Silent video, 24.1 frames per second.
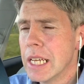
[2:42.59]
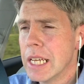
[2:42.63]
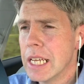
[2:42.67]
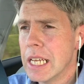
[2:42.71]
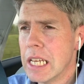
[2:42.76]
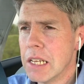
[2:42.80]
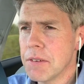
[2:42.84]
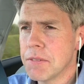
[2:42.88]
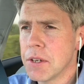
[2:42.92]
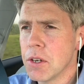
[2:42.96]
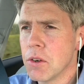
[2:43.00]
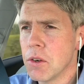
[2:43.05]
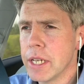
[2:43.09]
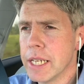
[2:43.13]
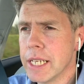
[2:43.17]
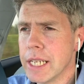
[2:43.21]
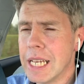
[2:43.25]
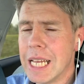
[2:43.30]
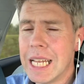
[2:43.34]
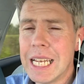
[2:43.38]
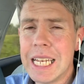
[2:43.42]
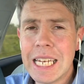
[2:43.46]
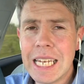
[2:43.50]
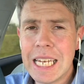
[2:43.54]
If you're in
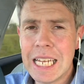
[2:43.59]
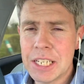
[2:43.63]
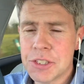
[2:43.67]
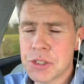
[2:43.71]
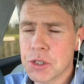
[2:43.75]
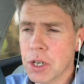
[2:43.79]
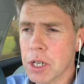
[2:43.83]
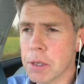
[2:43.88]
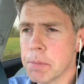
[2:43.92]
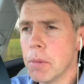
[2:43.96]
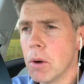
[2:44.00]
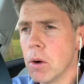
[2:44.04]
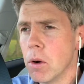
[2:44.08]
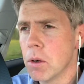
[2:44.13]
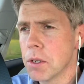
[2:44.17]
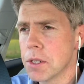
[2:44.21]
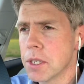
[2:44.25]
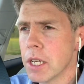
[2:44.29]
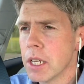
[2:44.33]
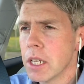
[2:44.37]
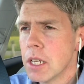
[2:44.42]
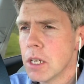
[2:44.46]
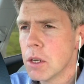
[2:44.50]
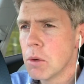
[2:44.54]
electric mode,
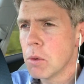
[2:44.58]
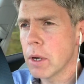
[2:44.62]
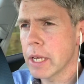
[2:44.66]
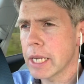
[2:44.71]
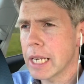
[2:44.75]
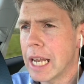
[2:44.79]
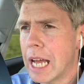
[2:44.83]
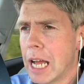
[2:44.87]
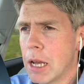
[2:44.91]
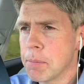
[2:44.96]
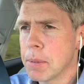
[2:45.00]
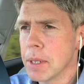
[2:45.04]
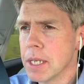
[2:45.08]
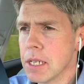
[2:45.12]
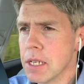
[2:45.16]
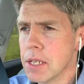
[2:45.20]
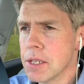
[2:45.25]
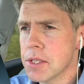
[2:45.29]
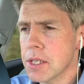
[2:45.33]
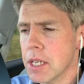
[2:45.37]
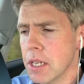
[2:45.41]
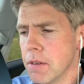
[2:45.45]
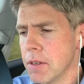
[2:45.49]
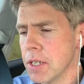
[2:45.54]
what will happen
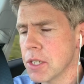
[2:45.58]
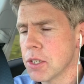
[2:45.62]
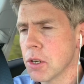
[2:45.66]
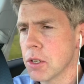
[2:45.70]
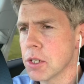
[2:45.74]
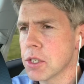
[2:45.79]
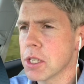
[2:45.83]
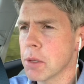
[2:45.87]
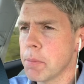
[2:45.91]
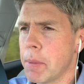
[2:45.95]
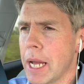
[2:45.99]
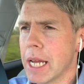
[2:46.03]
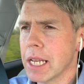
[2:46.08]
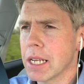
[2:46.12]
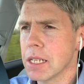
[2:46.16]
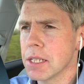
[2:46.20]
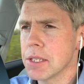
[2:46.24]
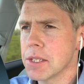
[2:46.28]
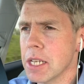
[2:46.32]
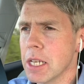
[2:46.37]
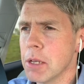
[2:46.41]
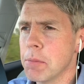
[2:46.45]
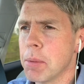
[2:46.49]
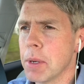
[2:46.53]
is, if you touch the
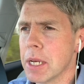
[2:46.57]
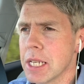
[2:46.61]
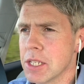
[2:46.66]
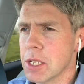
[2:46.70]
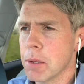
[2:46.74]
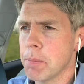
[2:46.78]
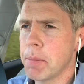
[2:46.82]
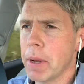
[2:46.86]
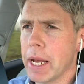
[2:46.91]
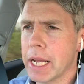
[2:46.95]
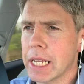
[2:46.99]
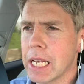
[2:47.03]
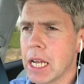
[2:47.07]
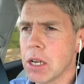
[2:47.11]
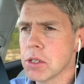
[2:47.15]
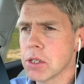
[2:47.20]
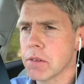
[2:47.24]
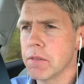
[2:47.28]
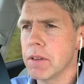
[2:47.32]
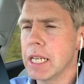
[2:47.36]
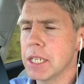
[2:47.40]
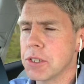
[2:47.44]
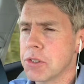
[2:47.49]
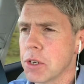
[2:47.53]
paddles, it brings you back out of
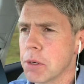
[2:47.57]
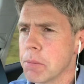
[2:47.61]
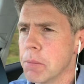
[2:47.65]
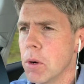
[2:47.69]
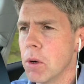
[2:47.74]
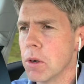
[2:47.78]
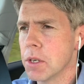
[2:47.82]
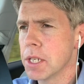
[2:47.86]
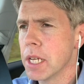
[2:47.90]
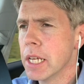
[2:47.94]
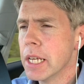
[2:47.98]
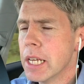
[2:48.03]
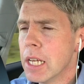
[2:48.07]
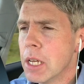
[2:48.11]
electric mode,